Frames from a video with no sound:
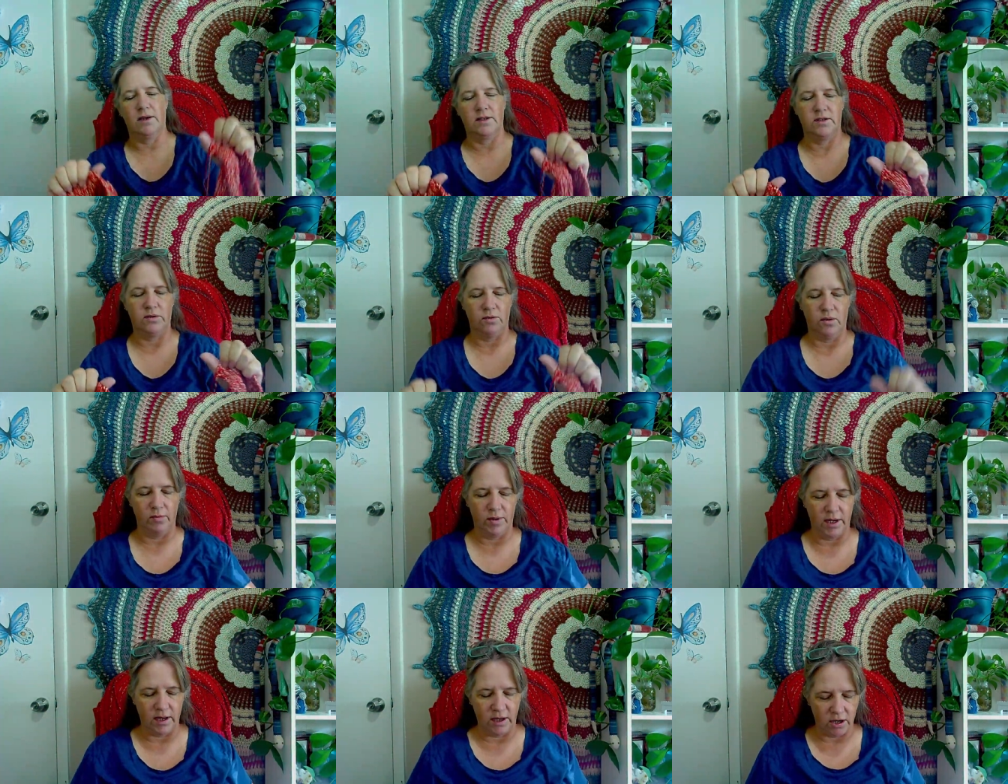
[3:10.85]
So
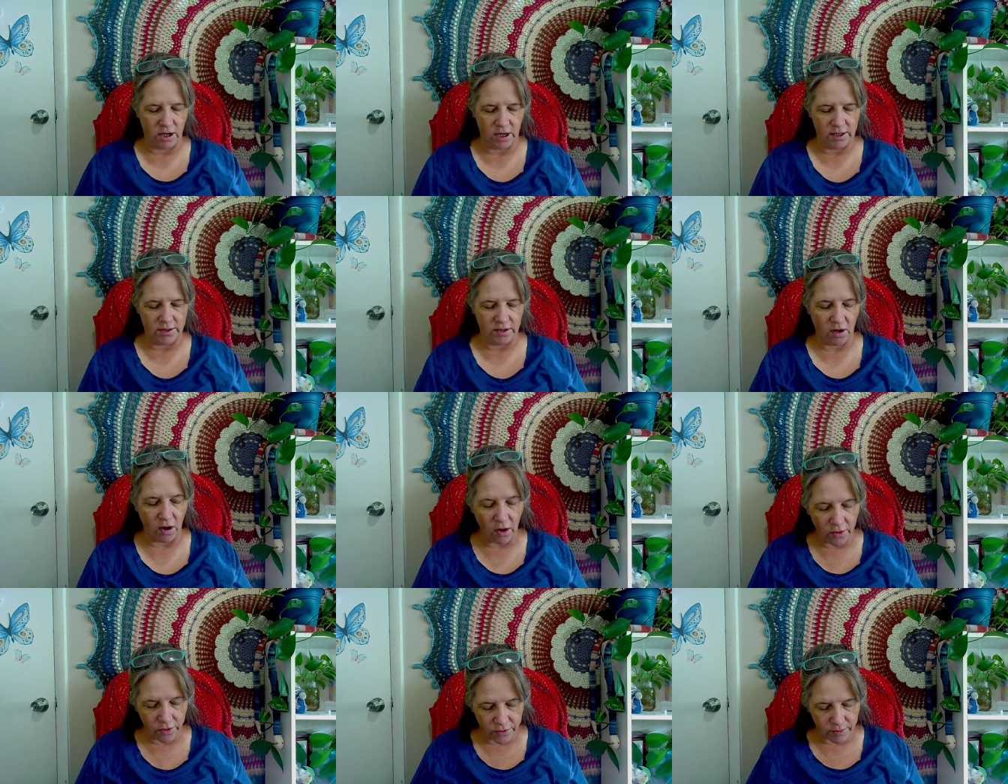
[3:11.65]
going across
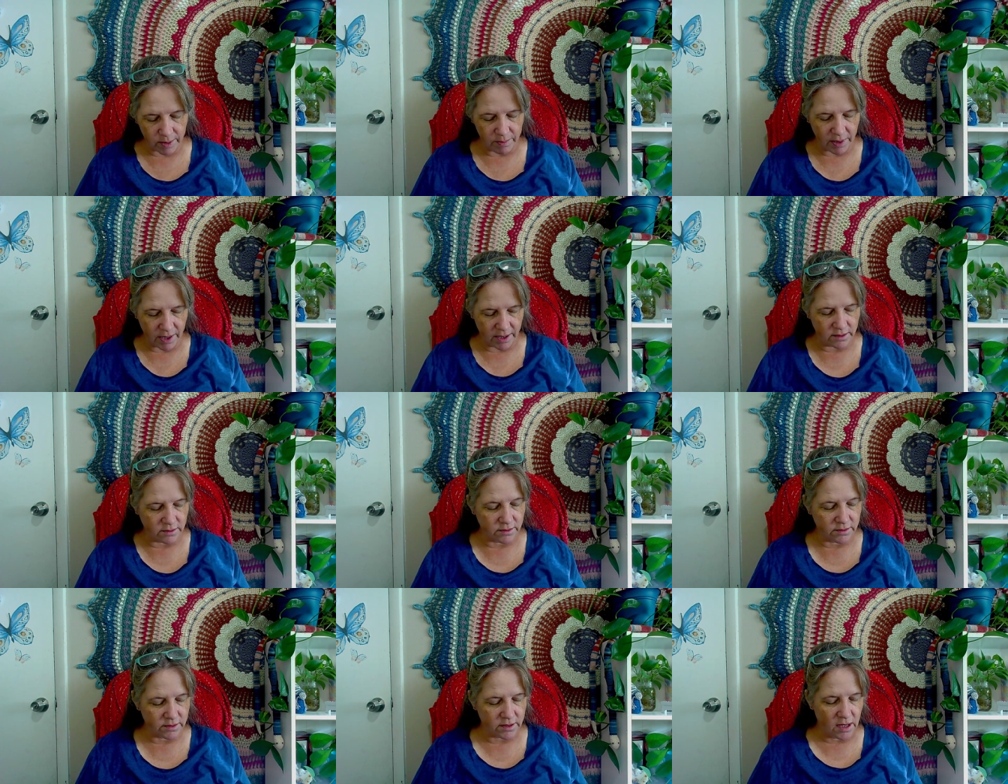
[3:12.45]
all three
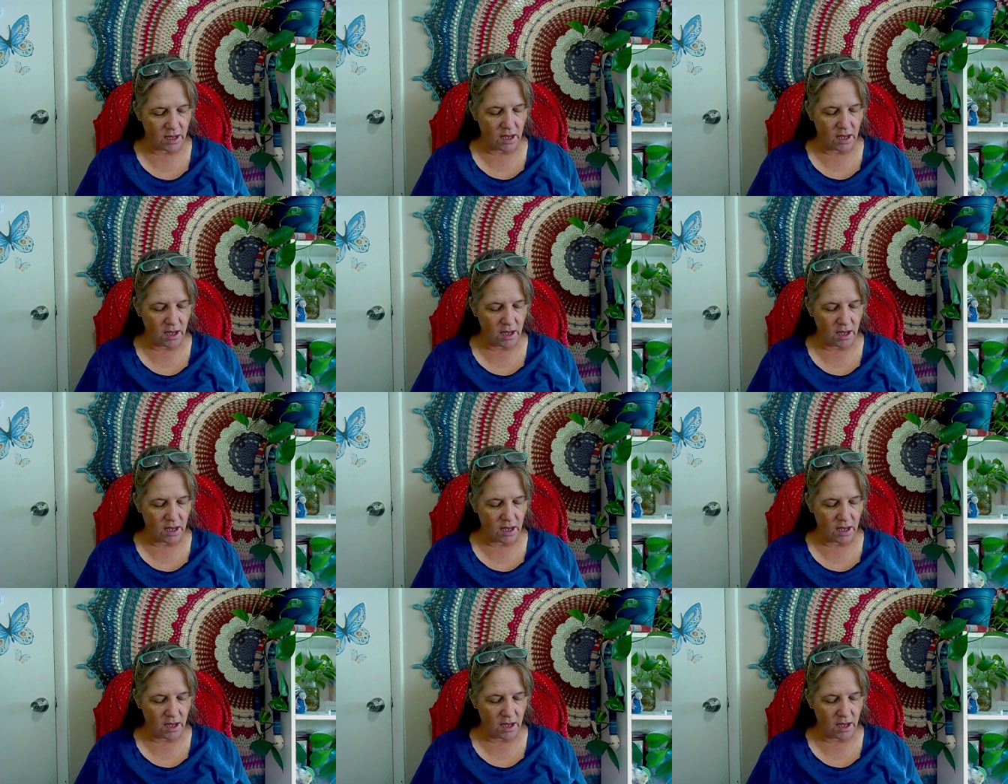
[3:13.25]
panels,